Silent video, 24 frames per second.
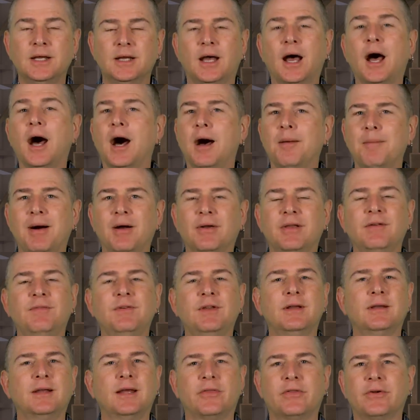Um, I'll give
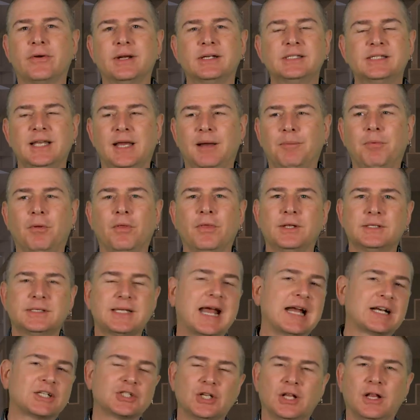you another example that's
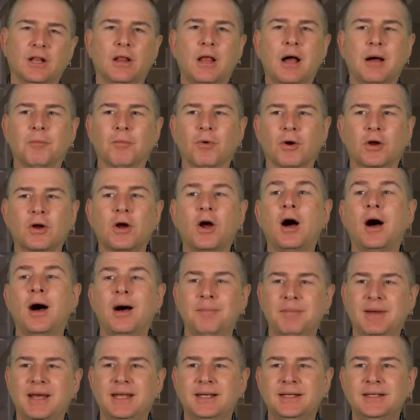actually a lot more
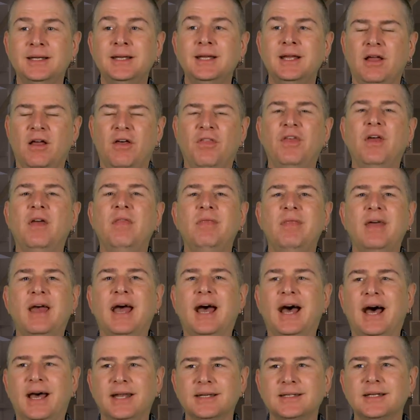common than
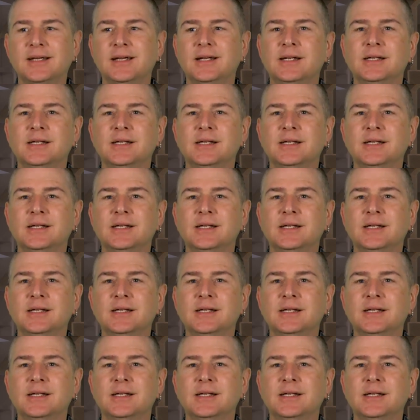that.